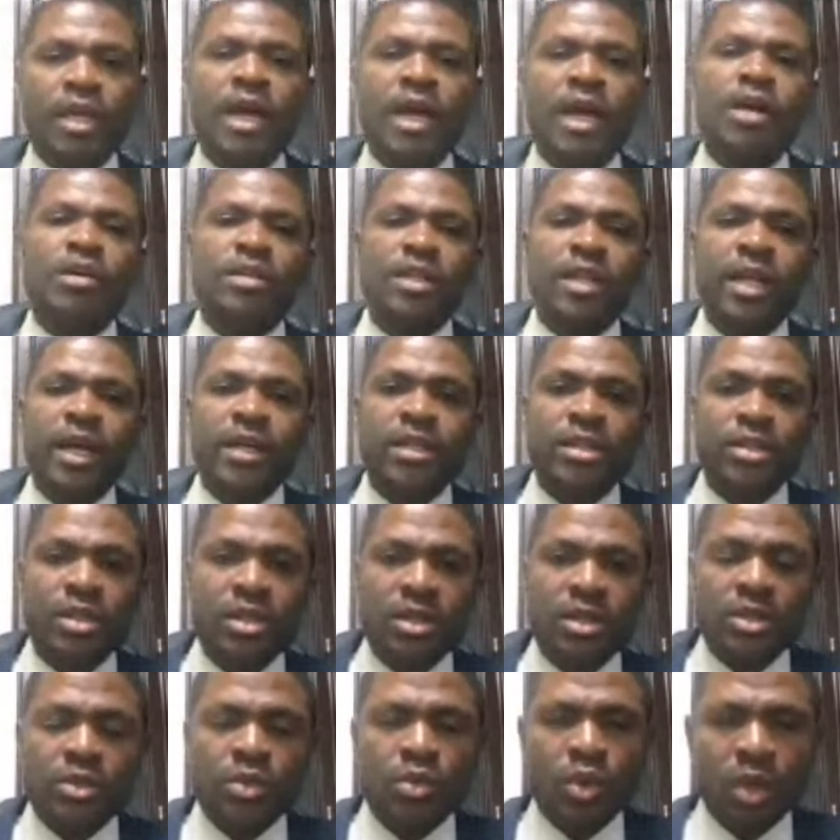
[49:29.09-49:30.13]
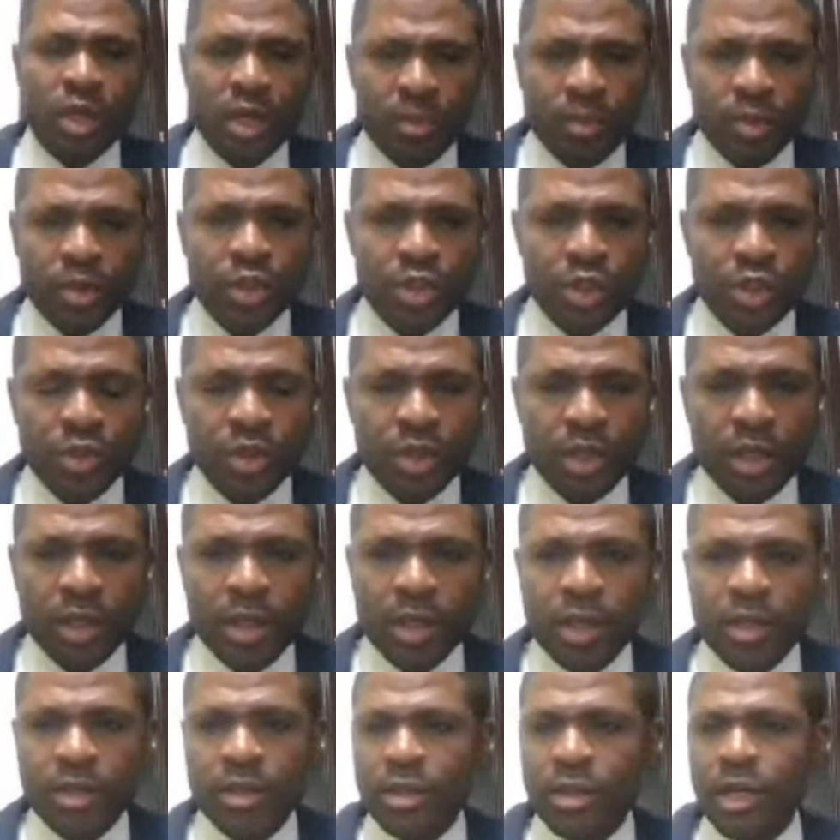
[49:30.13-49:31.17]
Now, the next thing is, okay, but
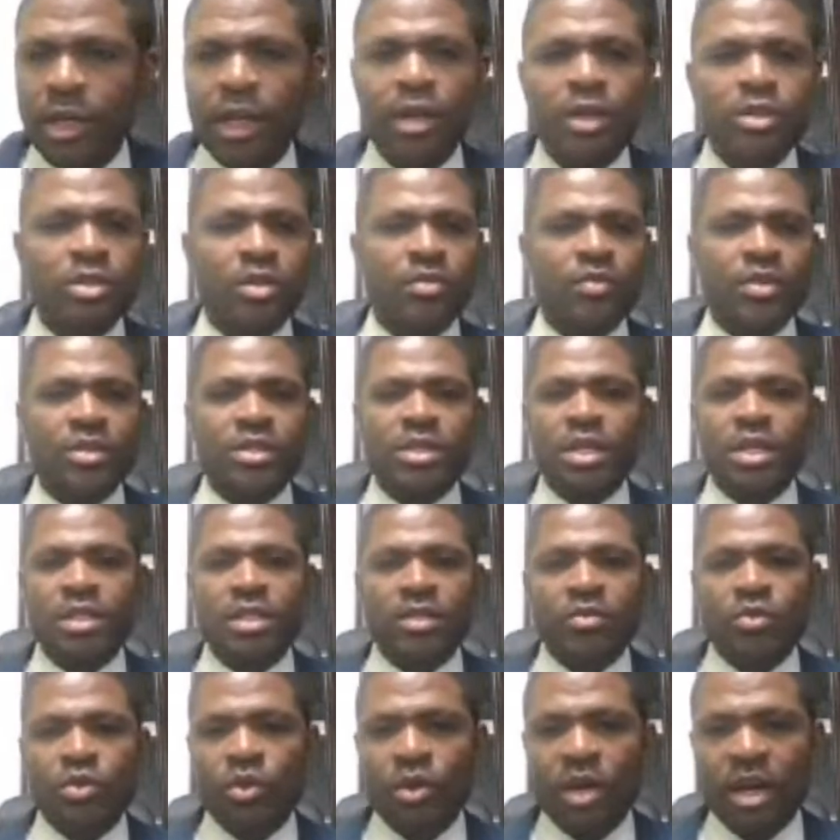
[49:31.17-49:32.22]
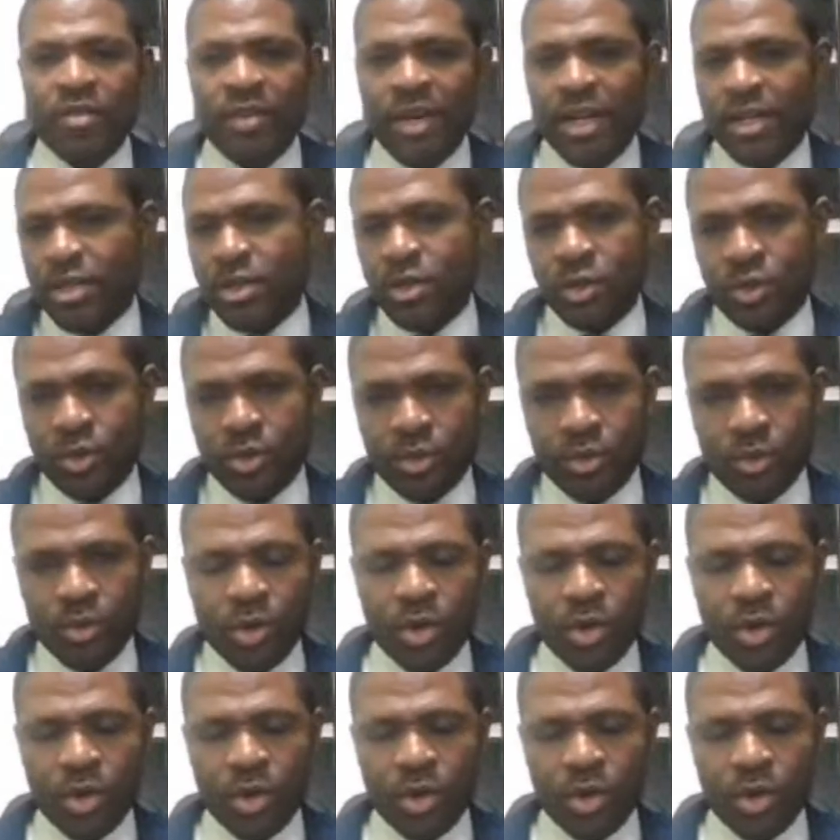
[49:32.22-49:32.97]
there are lots of incentives you don't have access to.